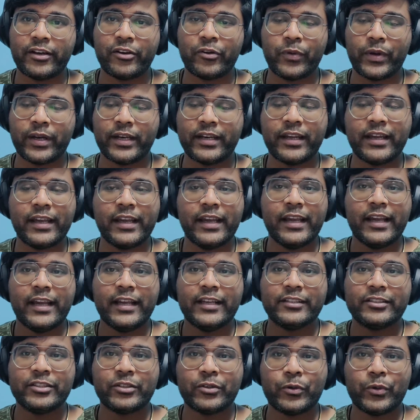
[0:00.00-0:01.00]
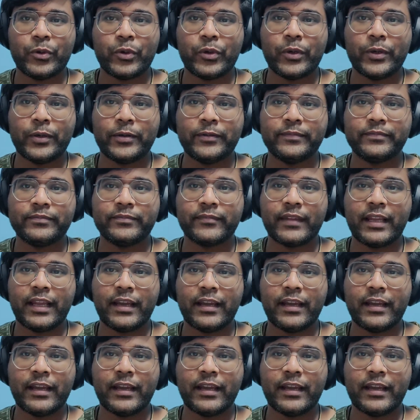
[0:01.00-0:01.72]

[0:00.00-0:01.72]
it to it. So